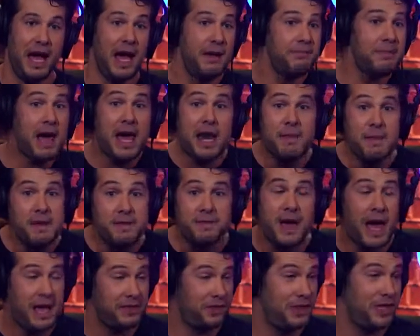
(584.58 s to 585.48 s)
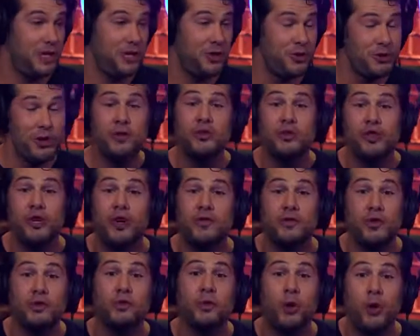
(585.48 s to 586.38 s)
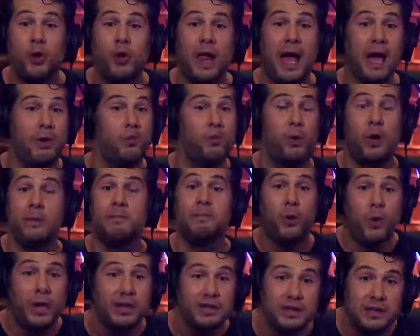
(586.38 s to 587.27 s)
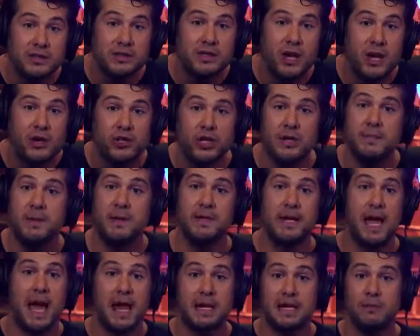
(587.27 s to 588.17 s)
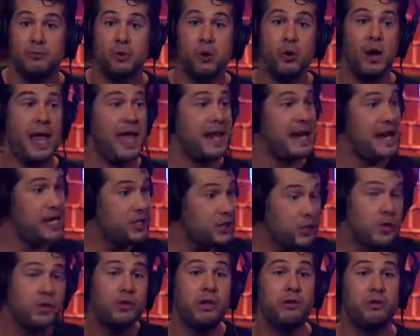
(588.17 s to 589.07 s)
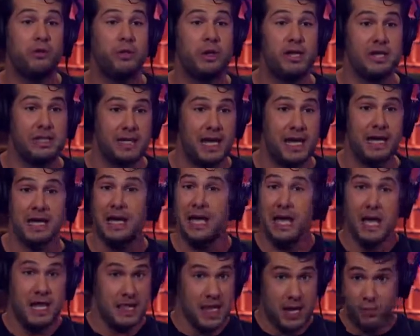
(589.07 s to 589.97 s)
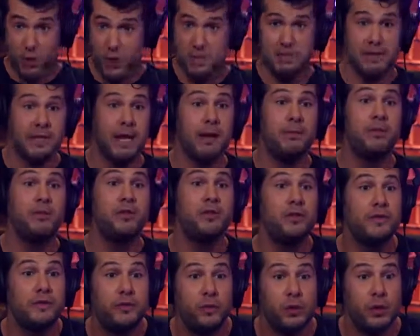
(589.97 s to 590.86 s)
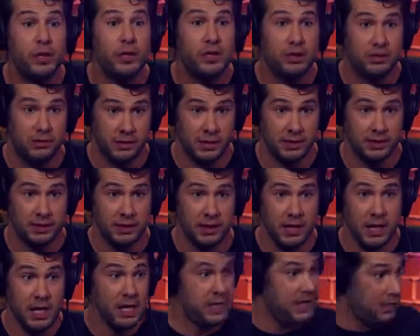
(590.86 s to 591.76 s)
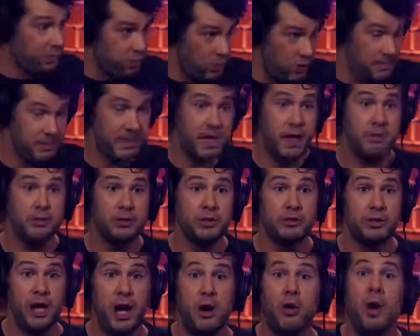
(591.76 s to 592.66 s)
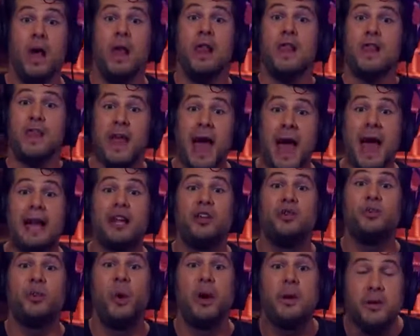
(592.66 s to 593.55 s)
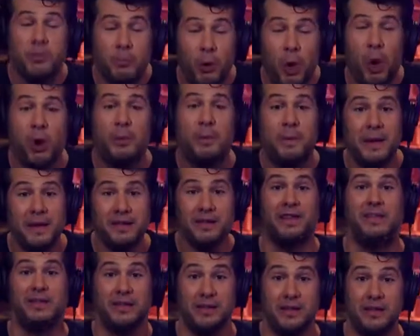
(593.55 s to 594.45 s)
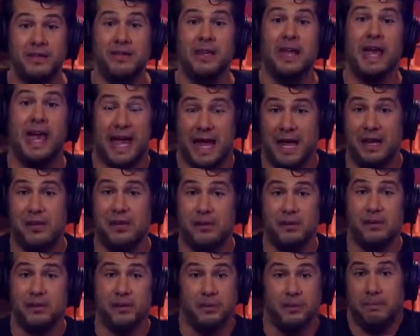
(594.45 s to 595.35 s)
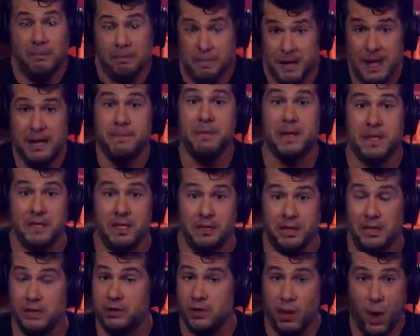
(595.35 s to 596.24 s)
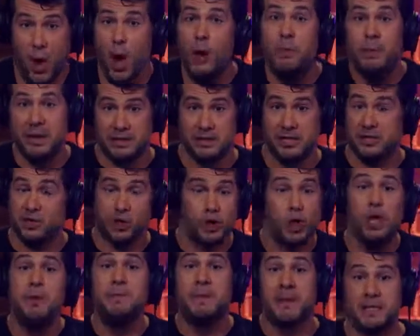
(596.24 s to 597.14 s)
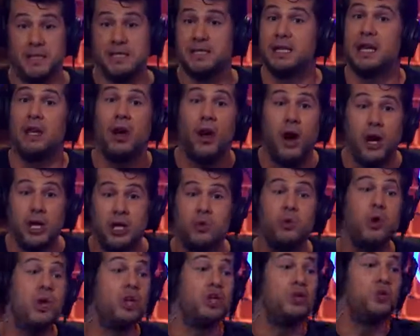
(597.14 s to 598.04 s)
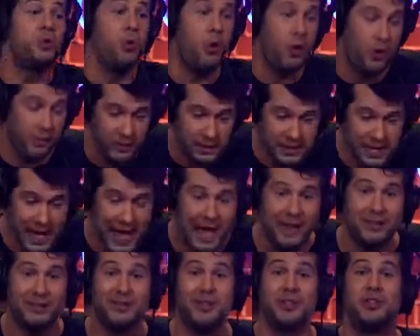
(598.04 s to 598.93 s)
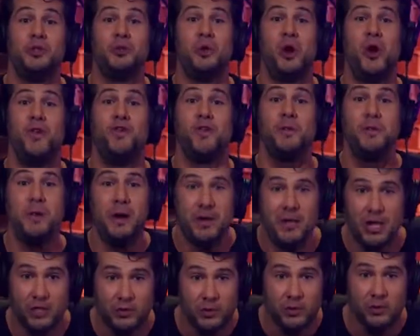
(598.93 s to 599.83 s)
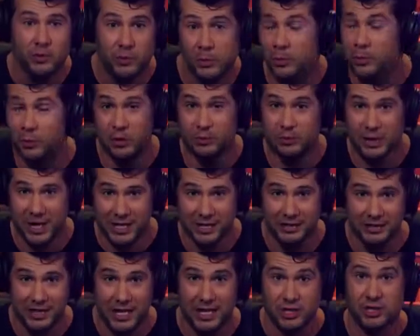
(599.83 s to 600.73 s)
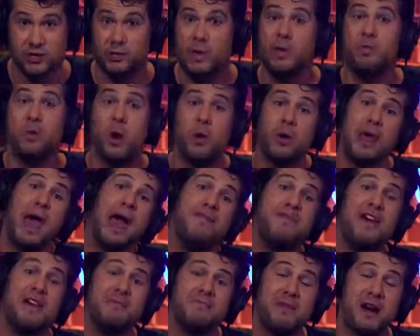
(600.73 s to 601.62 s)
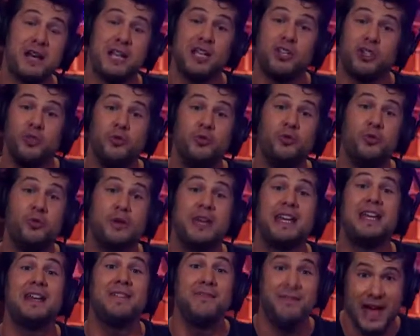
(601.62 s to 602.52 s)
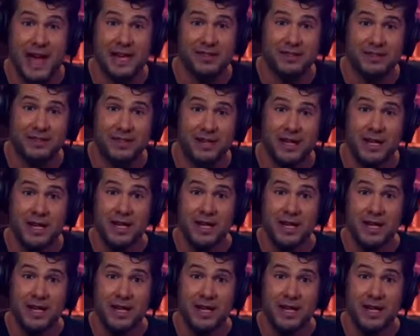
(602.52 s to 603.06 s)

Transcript: I'm not a big fan. I think unions served a role at one point in this country, but not anymore. And I do agree with what he's saying. They wouldn't be able to afford a union. Right. They wouldn't be able to grow. Right. That is what small businesses and big businesses, all business, good business, they argue, you overtax us, you overburden us with regulations, we won't have that money to reinvest.